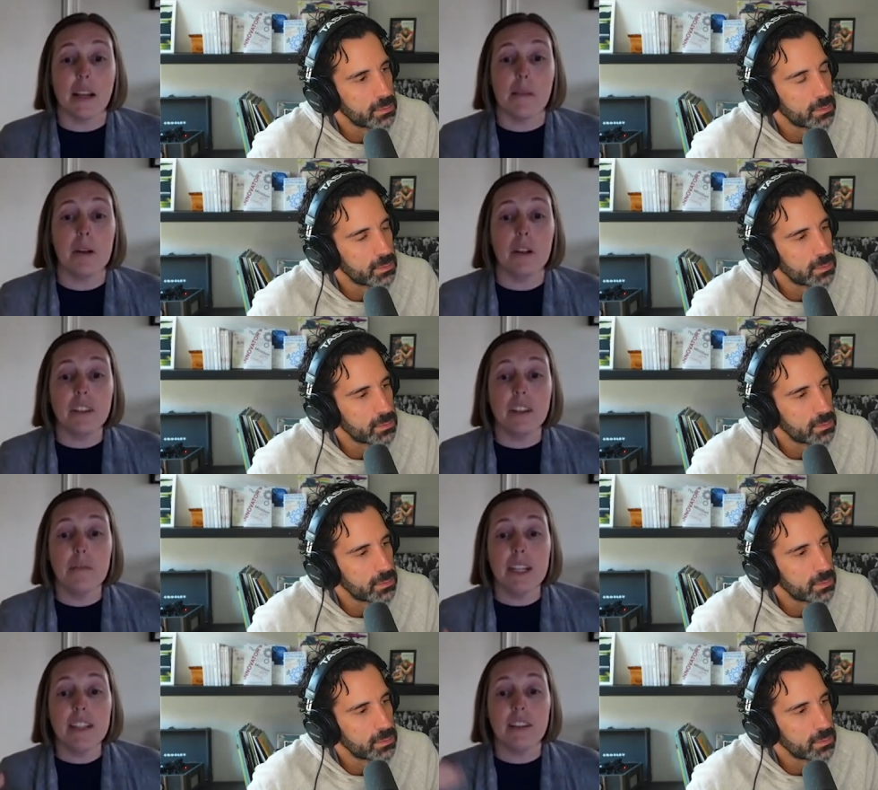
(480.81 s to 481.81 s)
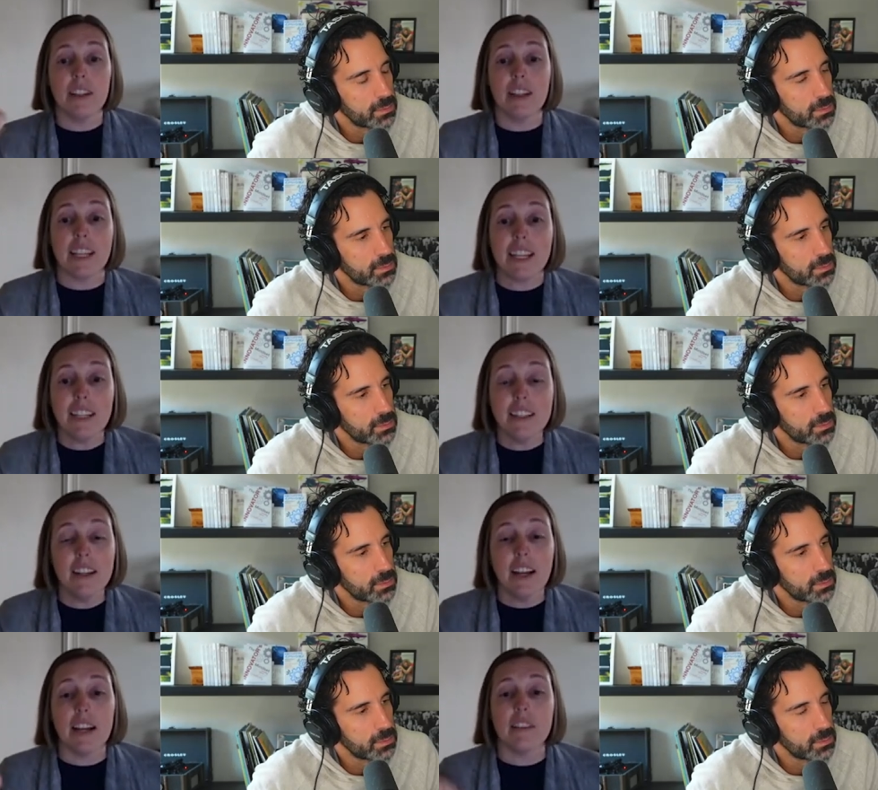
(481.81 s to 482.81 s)
Speaker 1: that they built in me to lead
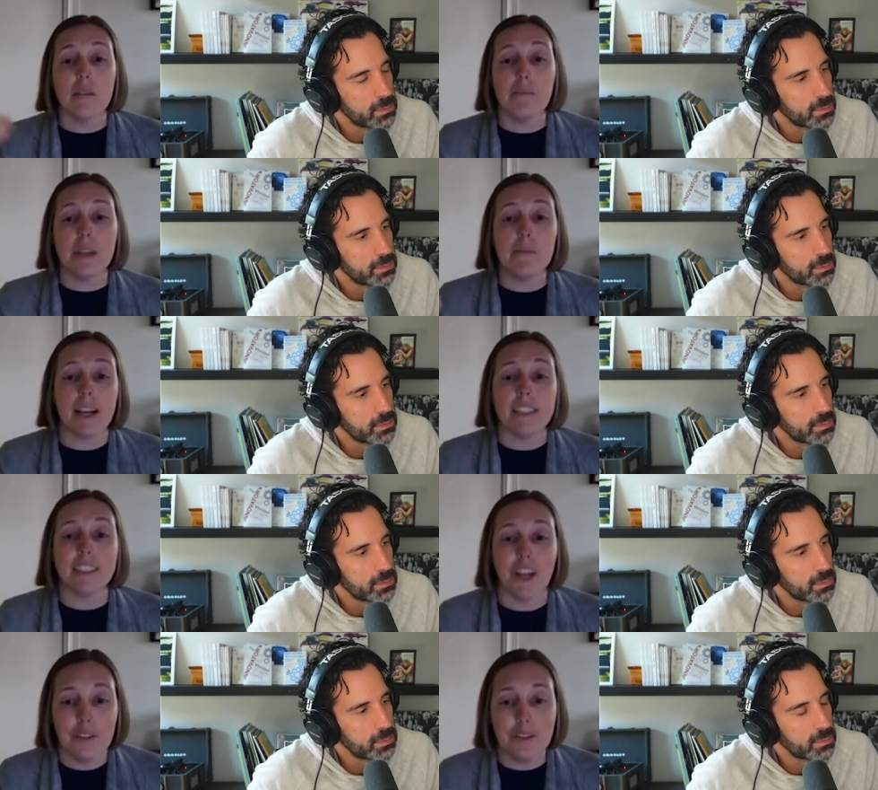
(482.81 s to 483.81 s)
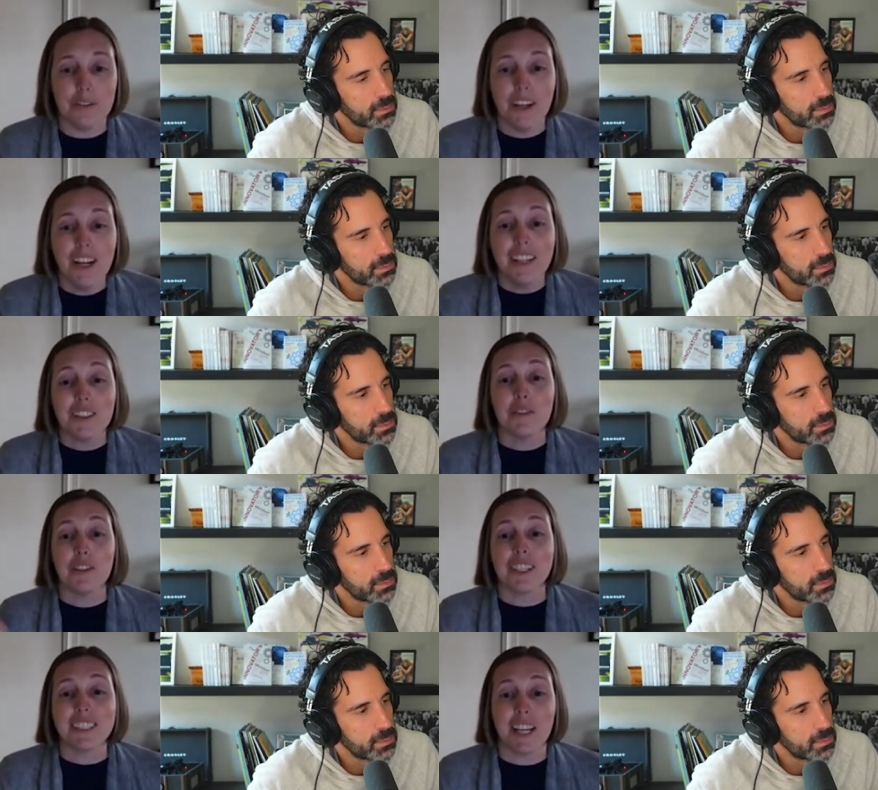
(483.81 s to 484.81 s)
and to be myself. So
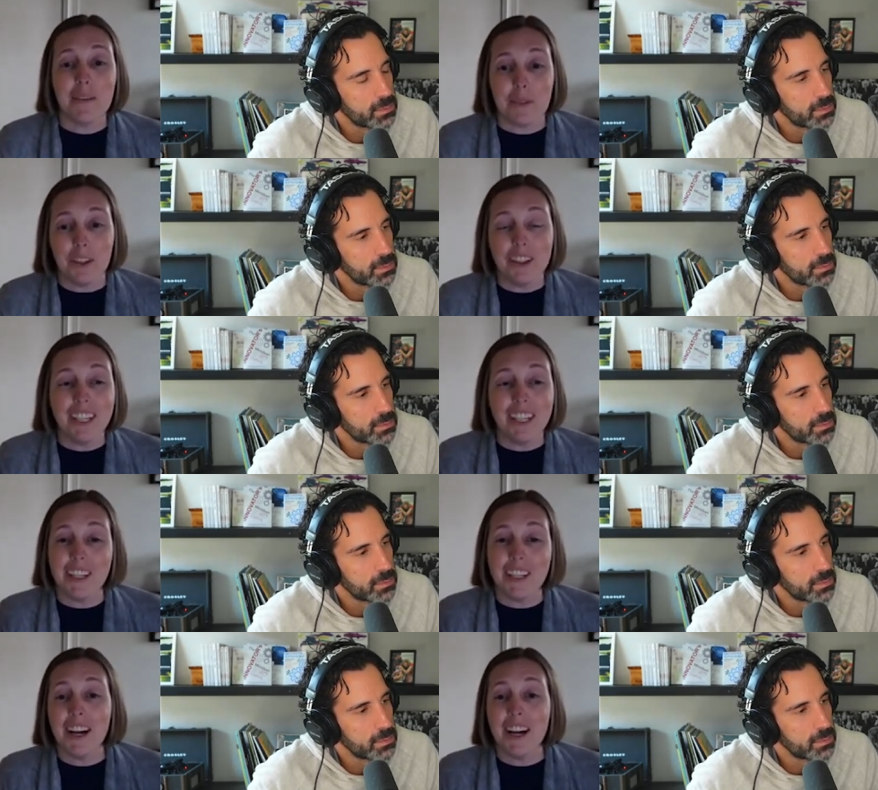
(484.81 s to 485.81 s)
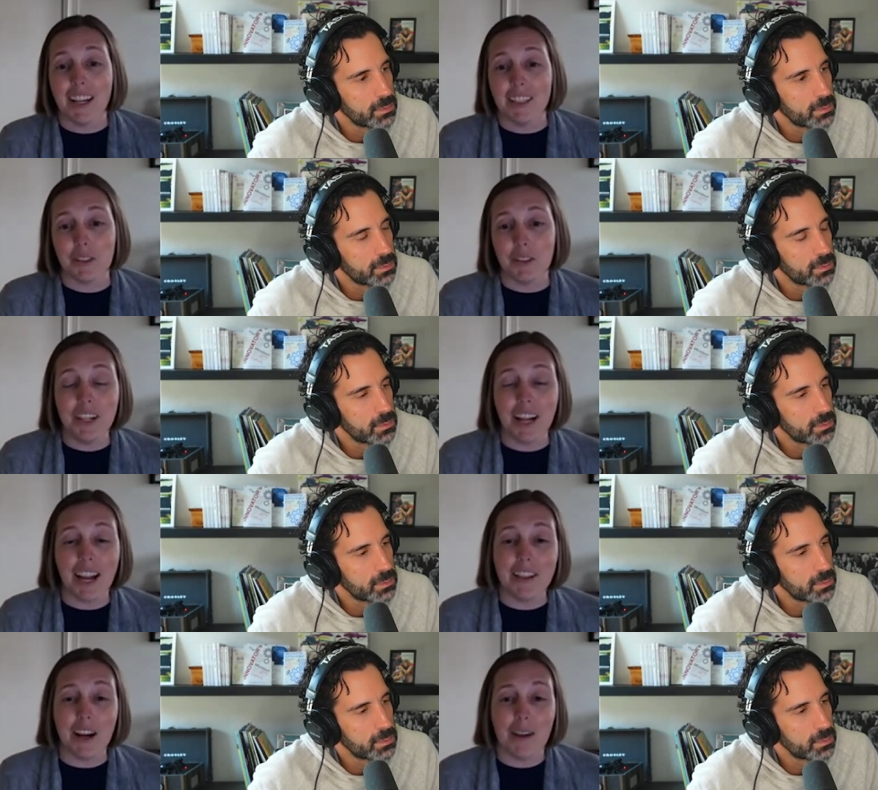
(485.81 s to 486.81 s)
for example, in high school, I
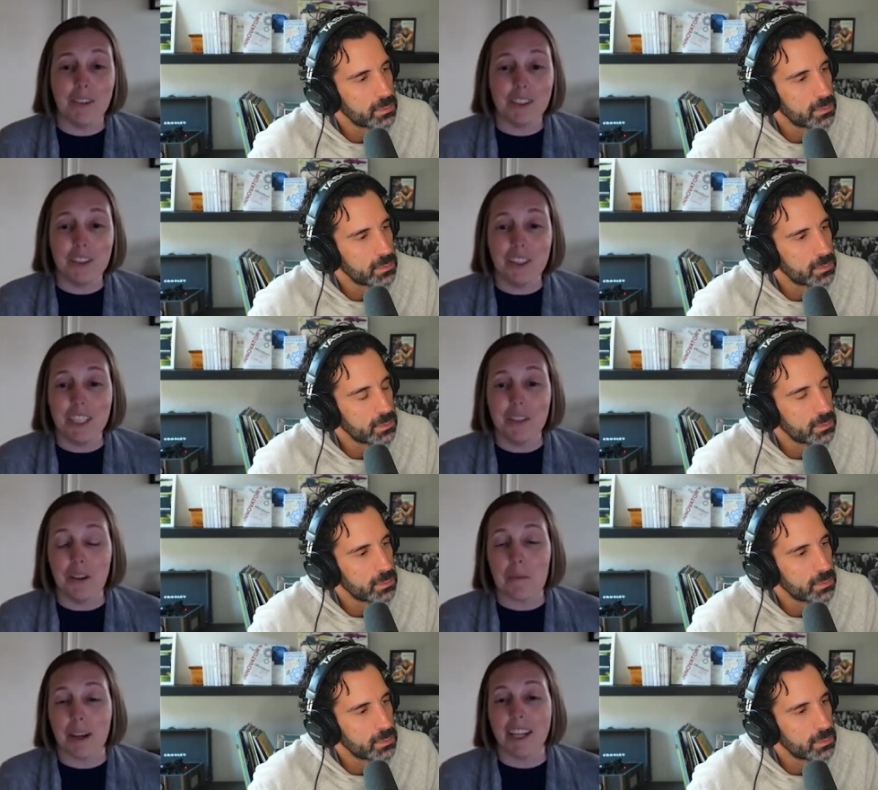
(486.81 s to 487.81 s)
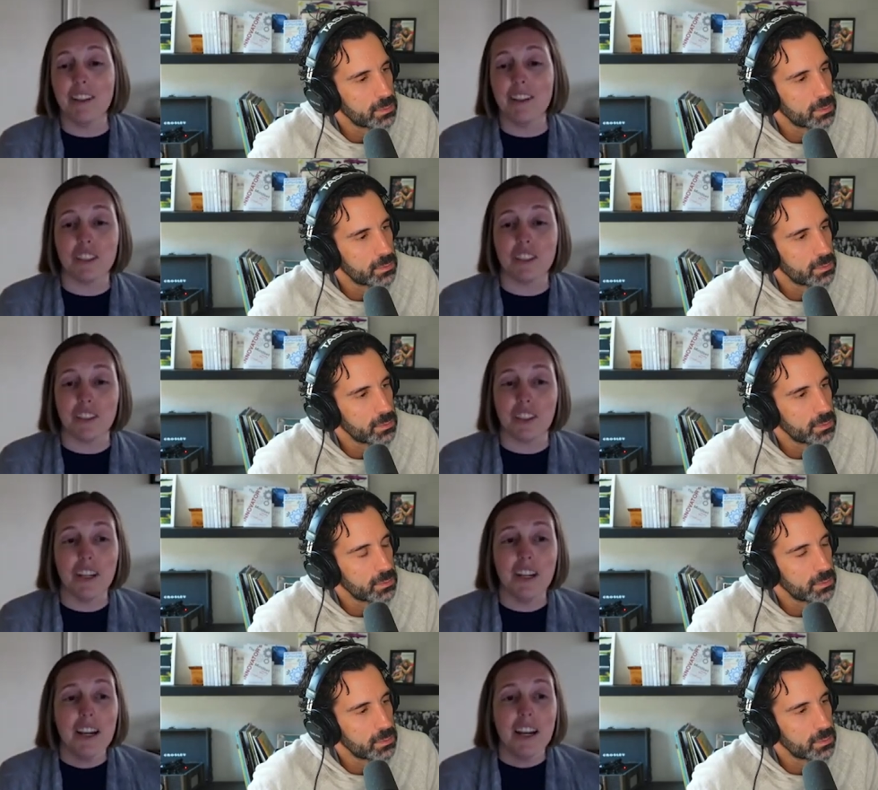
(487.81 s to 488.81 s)
had the opportunity with my English
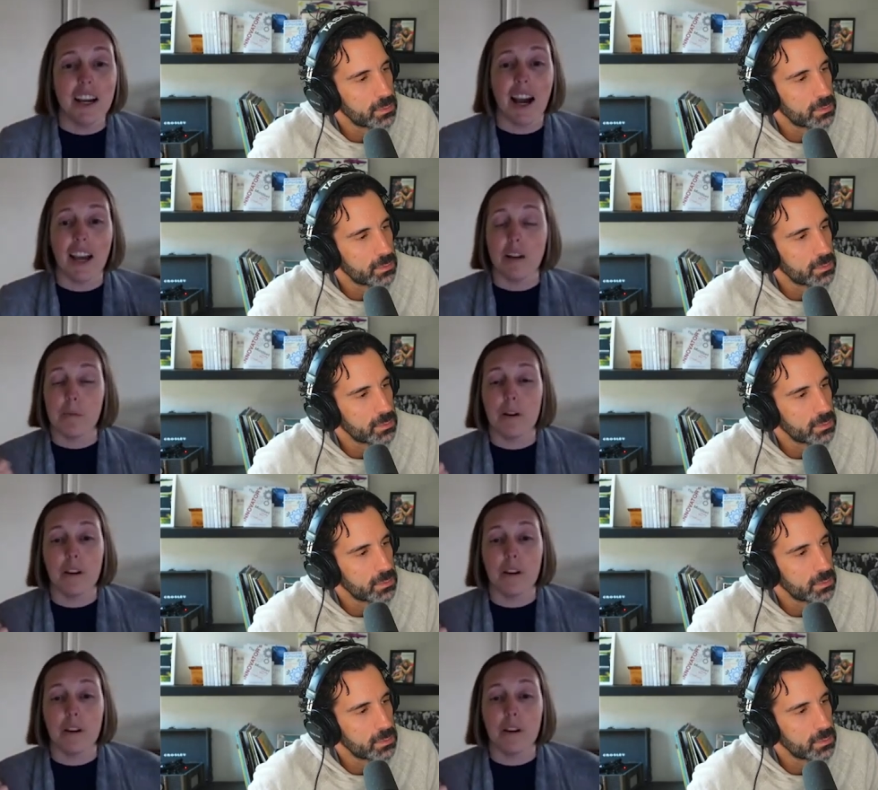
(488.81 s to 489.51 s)
teacher, I had to